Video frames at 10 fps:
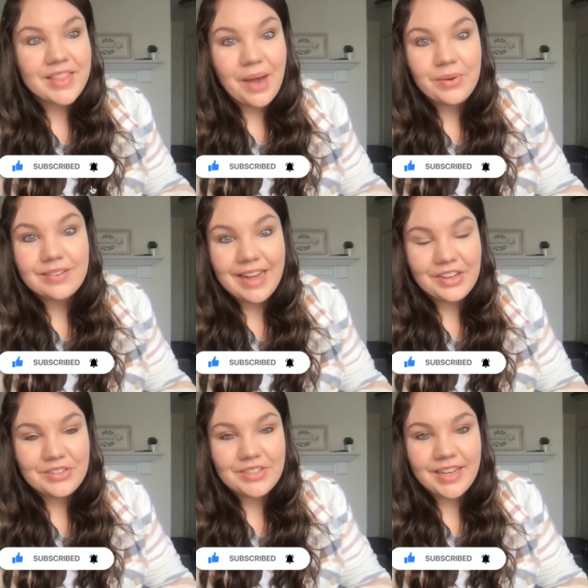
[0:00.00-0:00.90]
That will allow
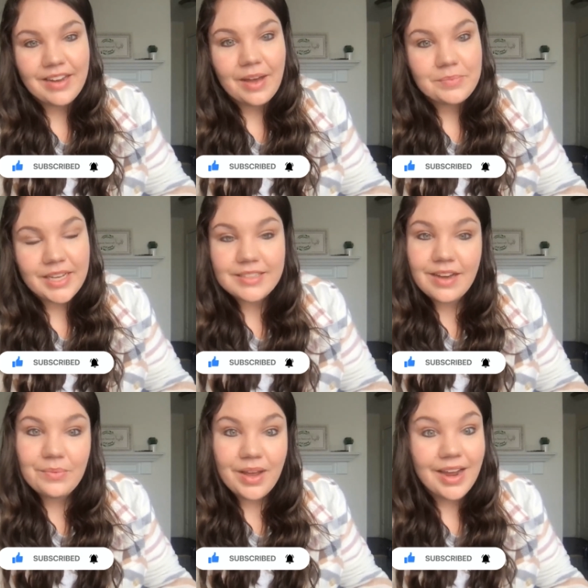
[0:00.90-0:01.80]
you to get updates
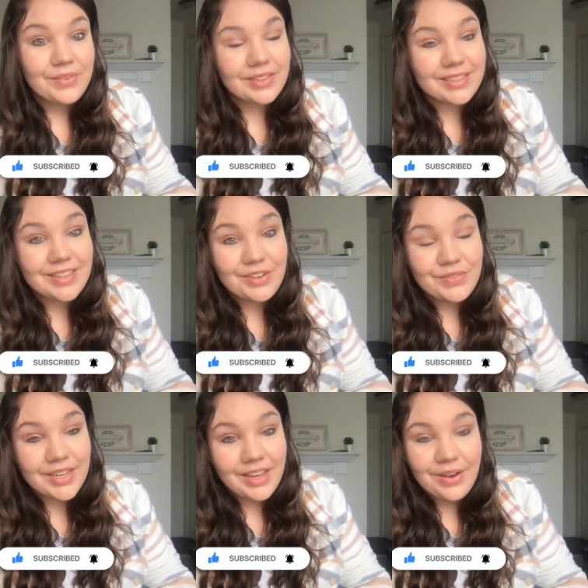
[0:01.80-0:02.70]
on when I release a new
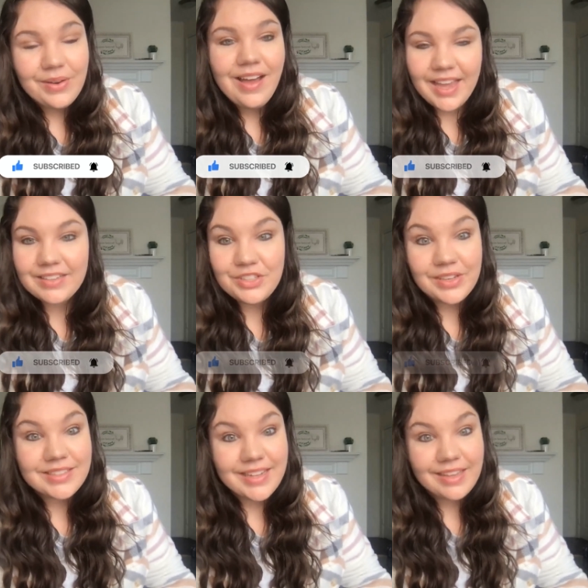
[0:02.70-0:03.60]
video and you
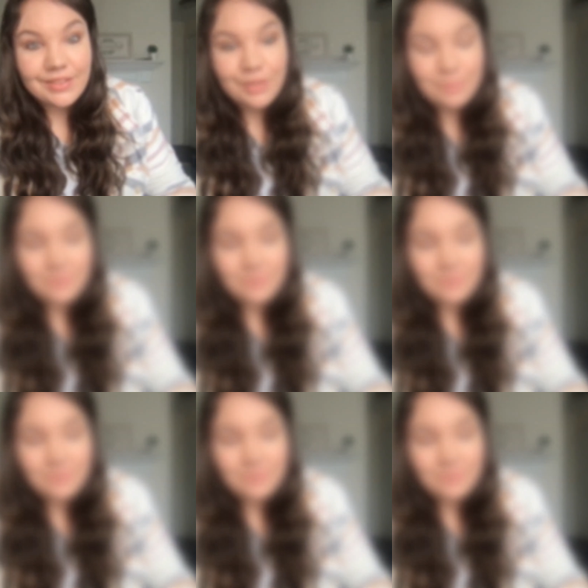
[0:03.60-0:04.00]
can stay in the loop.